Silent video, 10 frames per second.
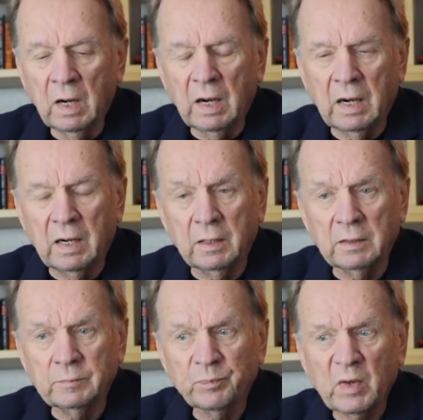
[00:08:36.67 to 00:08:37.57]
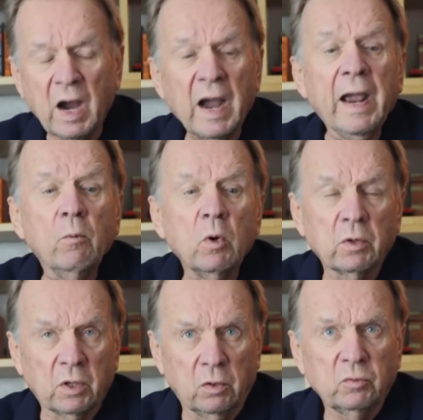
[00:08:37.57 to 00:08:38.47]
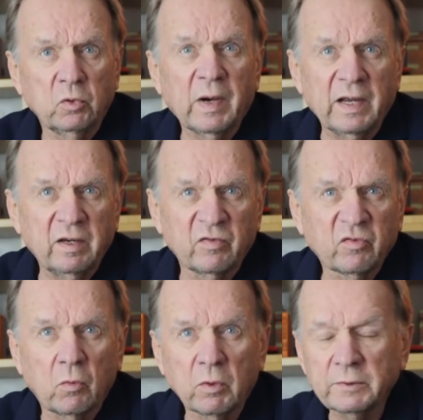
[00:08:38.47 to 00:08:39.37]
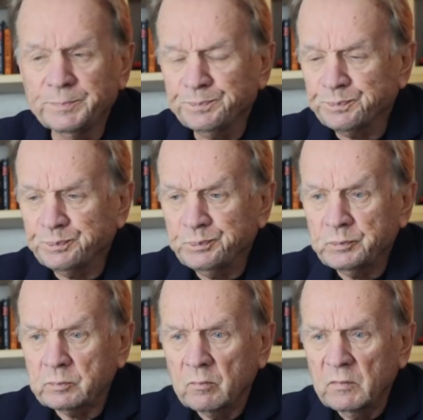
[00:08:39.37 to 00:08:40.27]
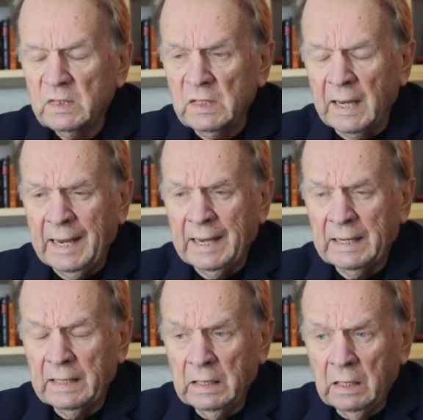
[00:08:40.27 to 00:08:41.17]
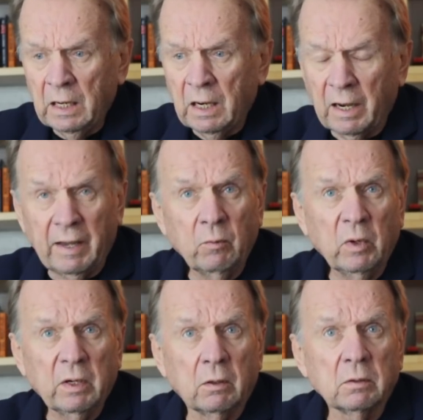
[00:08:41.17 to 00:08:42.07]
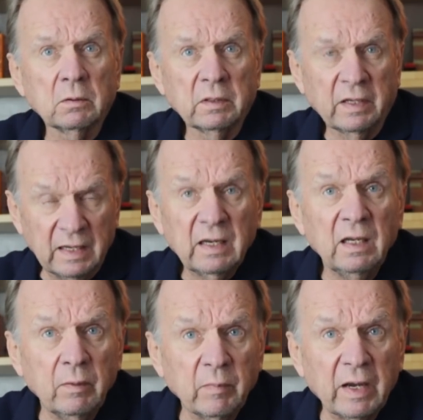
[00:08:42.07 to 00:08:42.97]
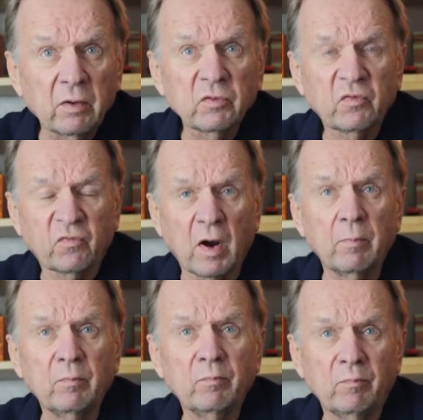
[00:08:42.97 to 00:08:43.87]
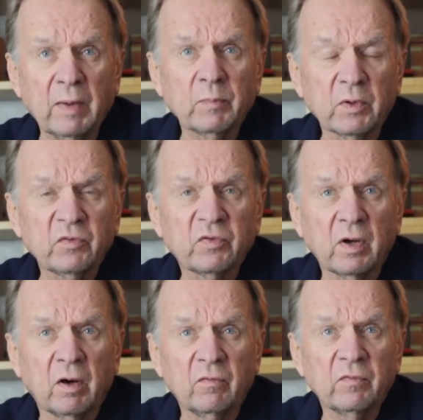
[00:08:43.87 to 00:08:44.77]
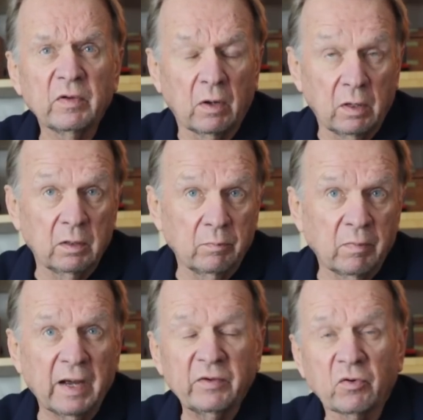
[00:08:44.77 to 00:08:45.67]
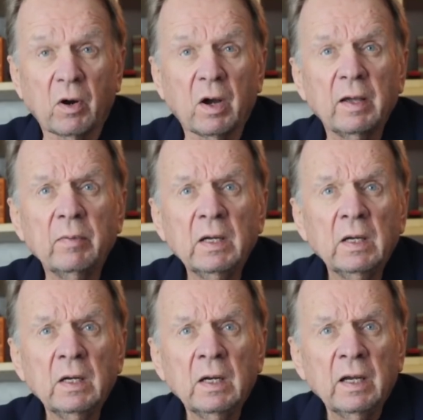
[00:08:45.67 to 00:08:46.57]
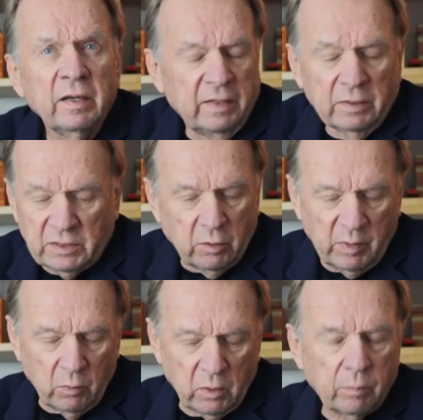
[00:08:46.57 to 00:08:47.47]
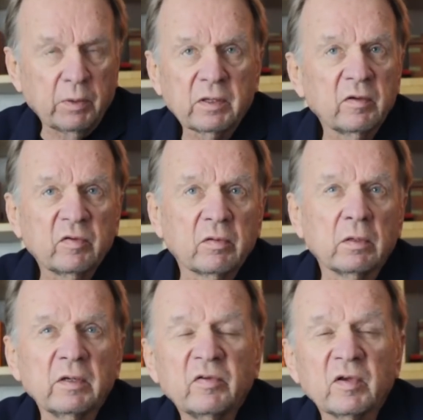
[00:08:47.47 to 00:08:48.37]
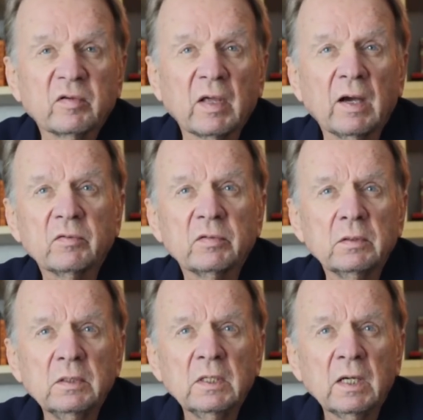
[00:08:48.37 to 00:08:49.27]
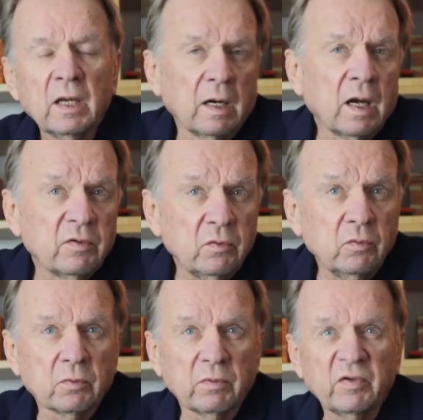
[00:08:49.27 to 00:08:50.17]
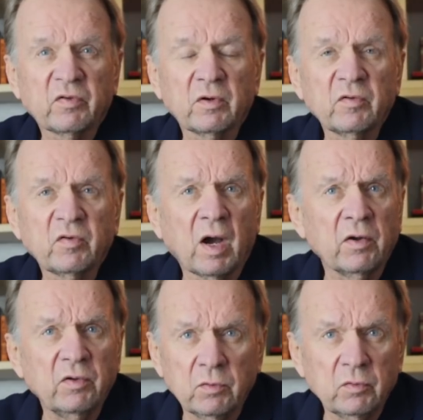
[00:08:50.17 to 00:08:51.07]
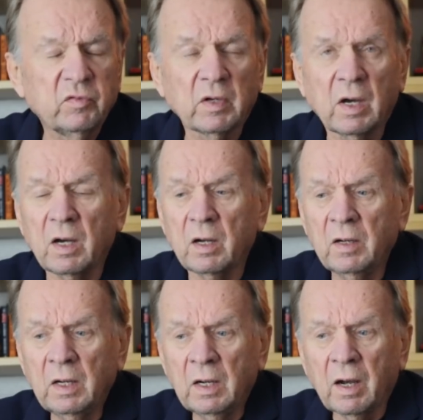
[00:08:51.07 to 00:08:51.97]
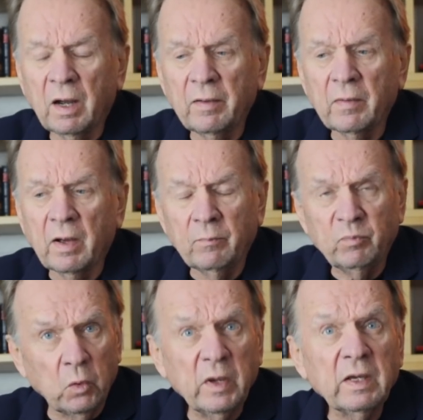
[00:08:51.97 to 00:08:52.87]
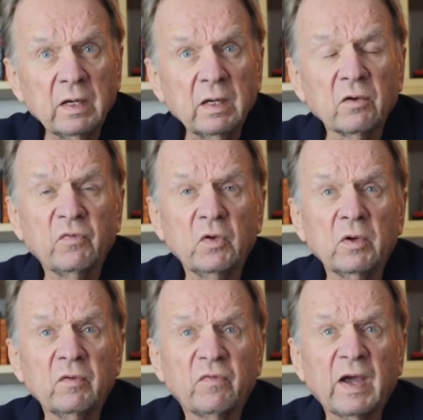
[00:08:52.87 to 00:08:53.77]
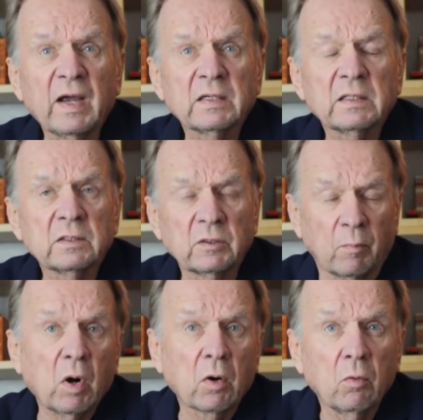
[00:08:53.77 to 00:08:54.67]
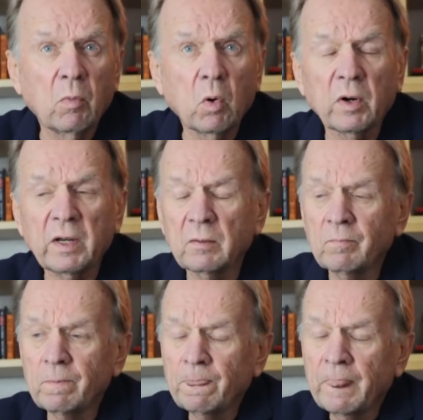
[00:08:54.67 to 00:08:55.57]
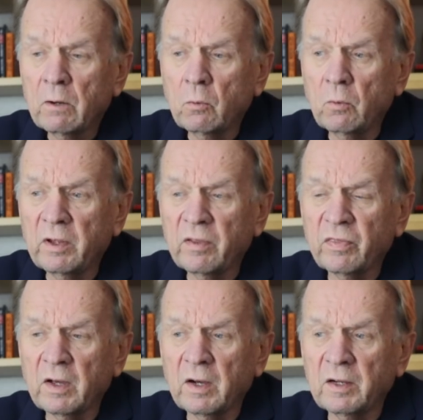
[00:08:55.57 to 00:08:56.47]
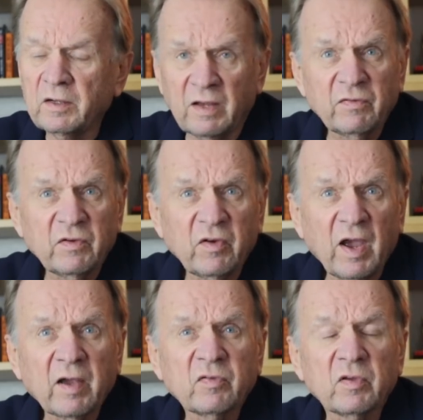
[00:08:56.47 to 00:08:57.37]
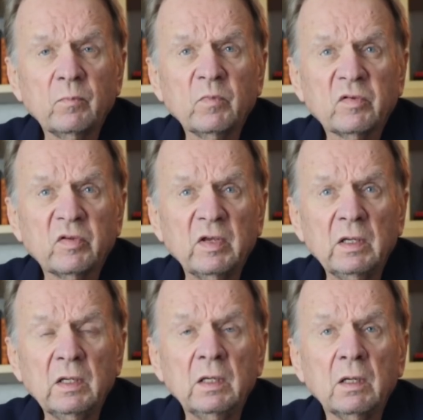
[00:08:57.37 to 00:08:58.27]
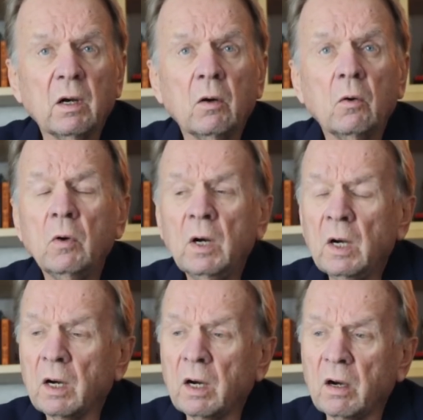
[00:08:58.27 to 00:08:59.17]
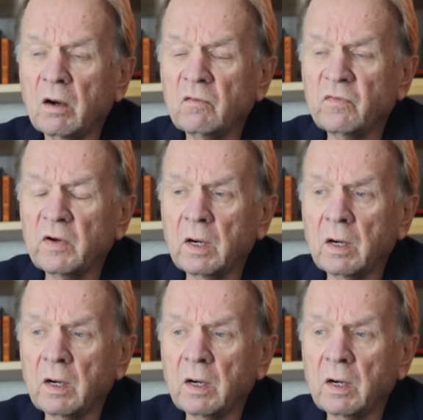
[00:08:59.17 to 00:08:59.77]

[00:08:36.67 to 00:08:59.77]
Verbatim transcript: Uh, I will go to my Discord, and I will get emails from members of my tribe and they'll tell me where to put this 36,000 and I'll do the research. I'll use, uh, I, am doing an interview, in fact, uh, tomorrow morning with uh, David Jackson, the CEO of